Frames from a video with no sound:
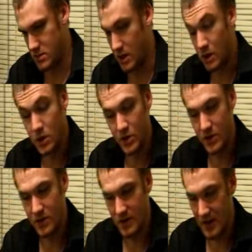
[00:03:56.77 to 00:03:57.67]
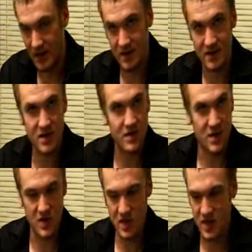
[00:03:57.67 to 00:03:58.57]
include hands
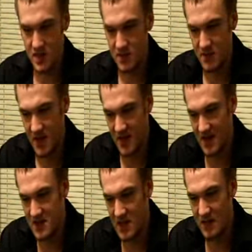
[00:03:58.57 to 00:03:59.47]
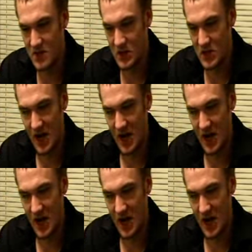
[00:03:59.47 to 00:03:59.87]
such as this. 7 deuce